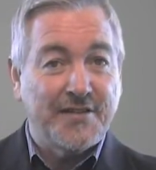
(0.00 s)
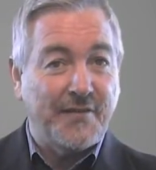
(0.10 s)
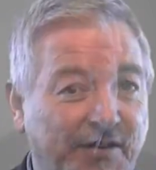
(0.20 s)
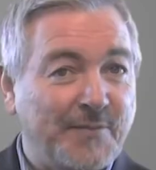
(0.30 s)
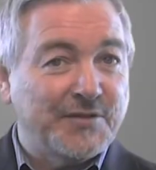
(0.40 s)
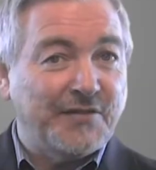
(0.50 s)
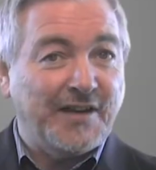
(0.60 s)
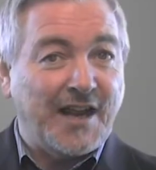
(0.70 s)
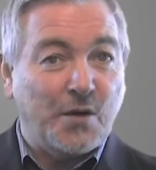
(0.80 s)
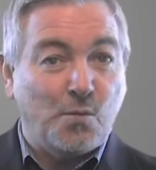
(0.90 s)
I've come to
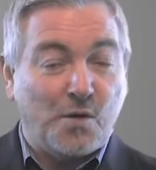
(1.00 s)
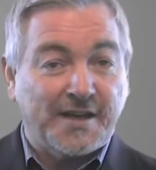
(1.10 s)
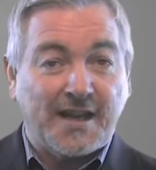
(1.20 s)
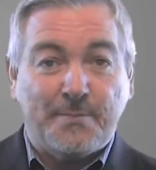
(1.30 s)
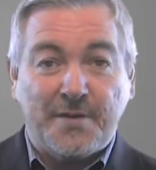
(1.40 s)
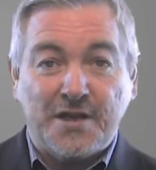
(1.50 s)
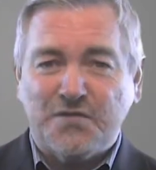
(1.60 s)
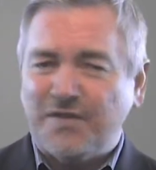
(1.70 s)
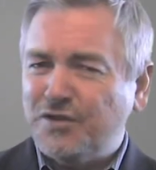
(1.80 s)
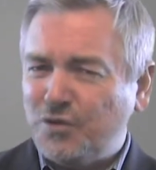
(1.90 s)
rely on working a pitch
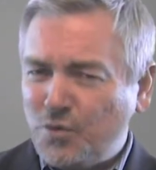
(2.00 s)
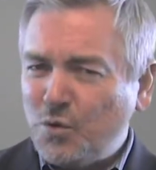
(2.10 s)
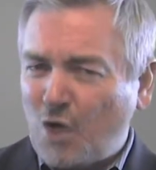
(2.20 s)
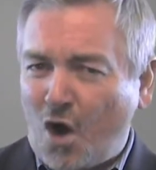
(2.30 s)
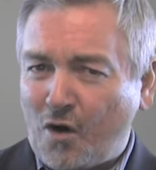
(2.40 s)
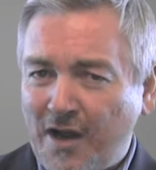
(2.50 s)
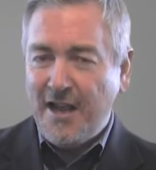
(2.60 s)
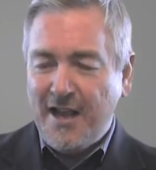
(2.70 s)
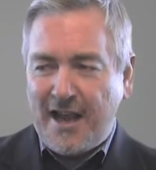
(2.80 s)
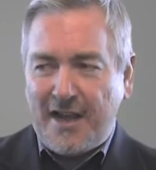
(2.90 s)
for too long
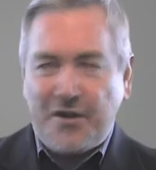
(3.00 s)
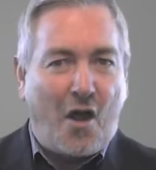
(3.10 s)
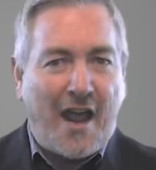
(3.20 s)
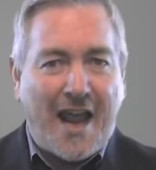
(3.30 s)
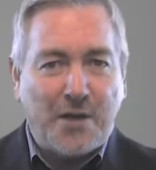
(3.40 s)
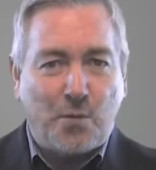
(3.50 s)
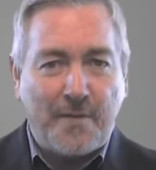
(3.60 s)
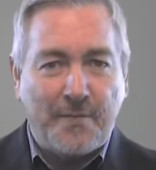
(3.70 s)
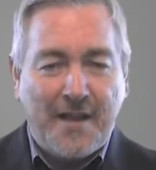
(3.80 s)
and not had one.